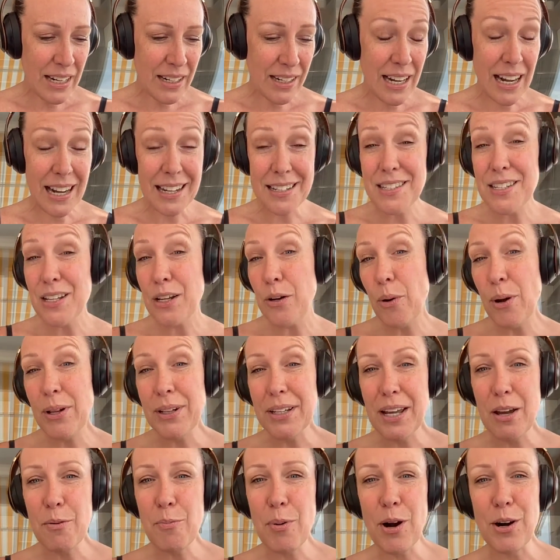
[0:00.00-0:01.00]
and
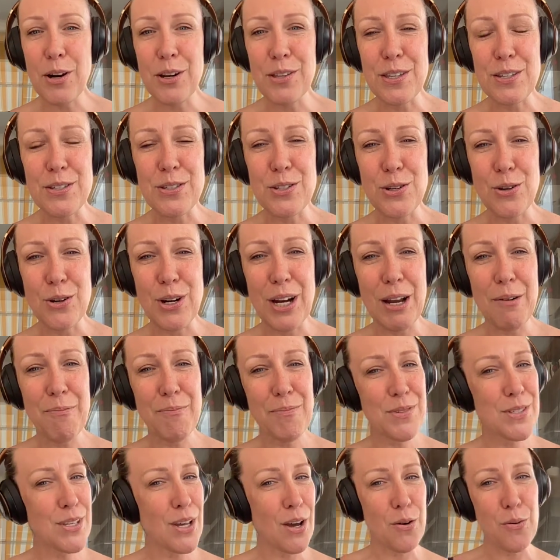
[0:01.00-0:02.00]
consequently a part of the story.
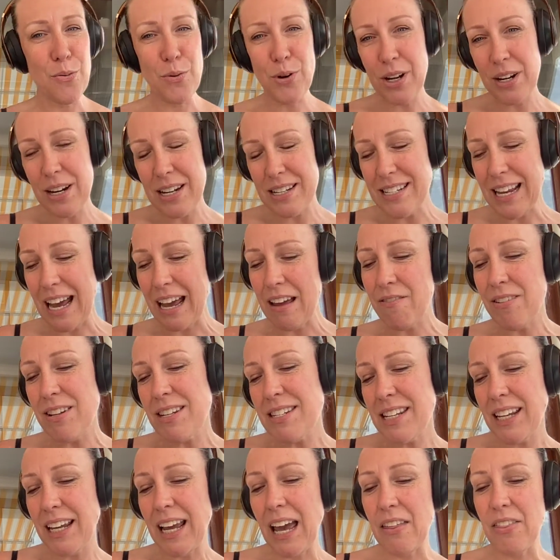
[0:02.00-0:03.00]
So we're going to dive
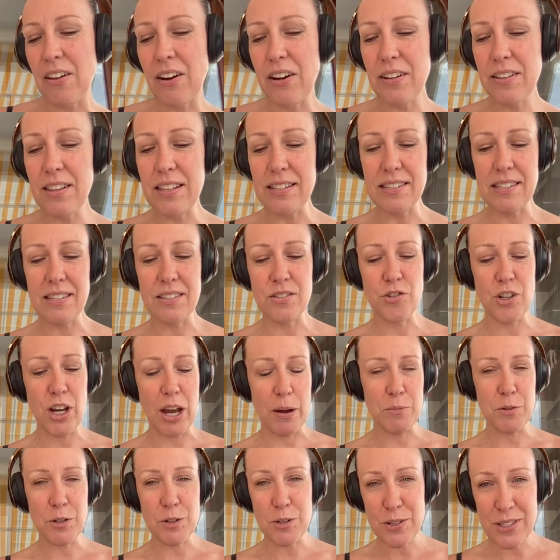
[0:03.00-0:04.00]
in together. This is
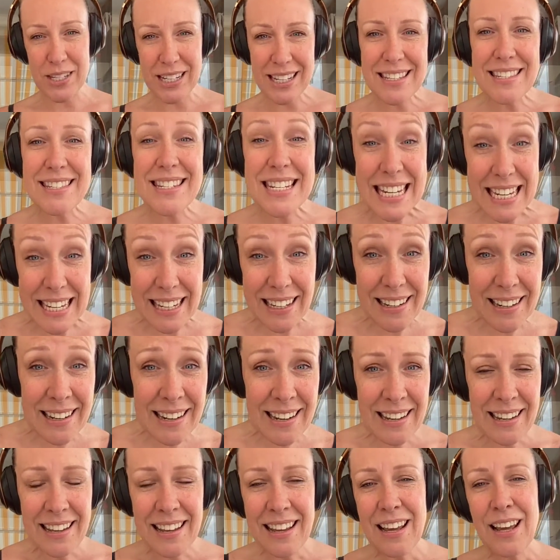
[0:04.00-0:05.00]
chapter
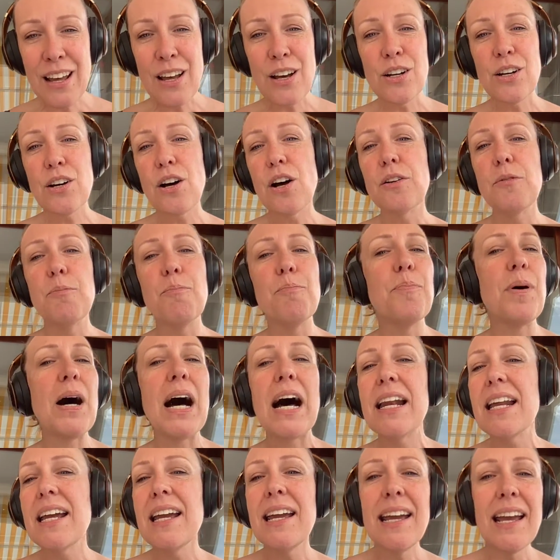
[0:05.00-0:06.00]
16 called
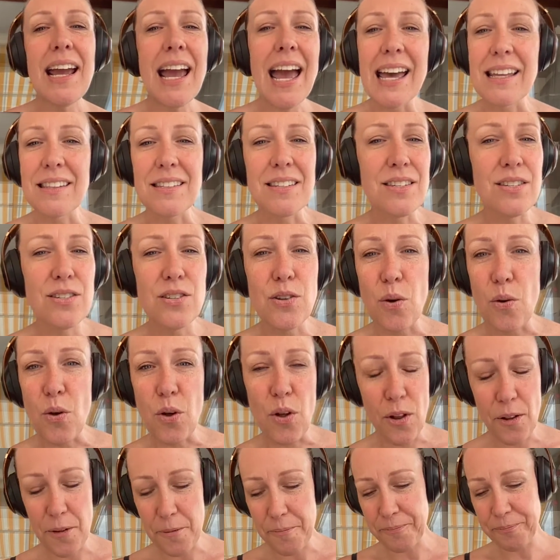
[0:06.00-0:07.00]
Body and
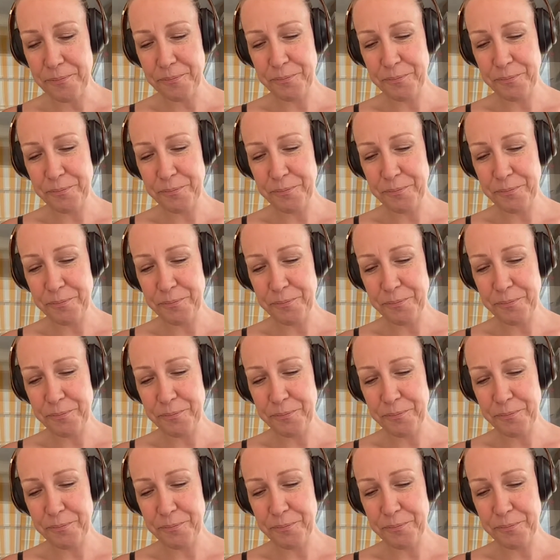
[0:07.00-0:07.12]
Soul.